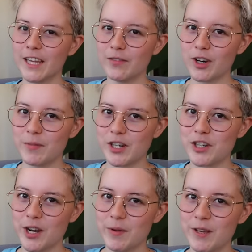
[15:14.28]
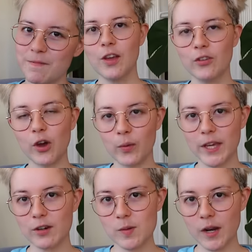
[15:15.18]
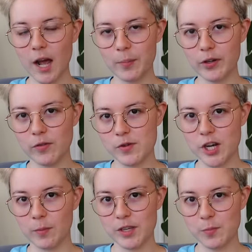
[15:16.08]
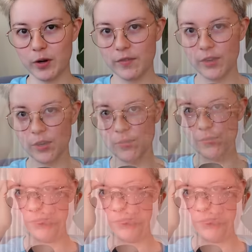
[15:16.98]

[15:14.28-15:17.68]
Thank you very much, Jamie. So here's what happened from Shelby's point of view.